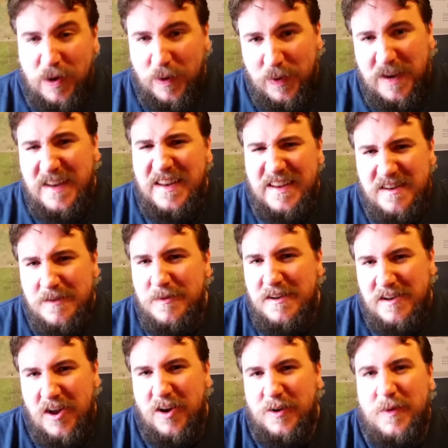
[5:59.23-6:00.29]
Look what he did to
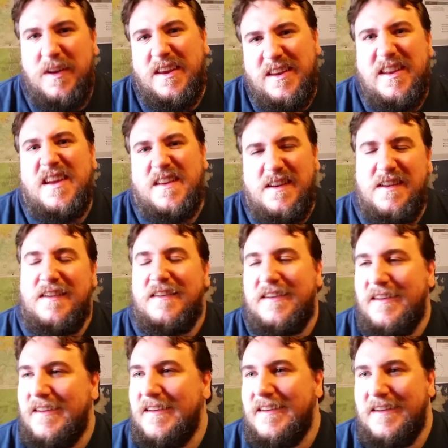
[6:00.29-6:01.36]
me, look what he did.
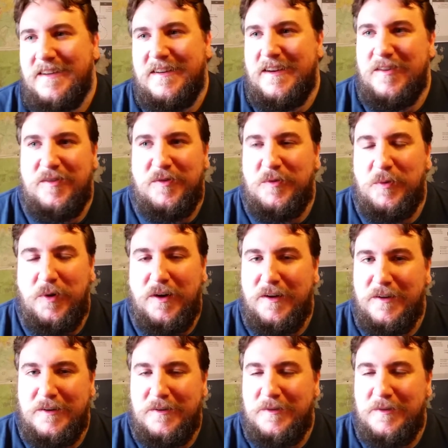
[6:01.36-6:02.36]
I don't know why,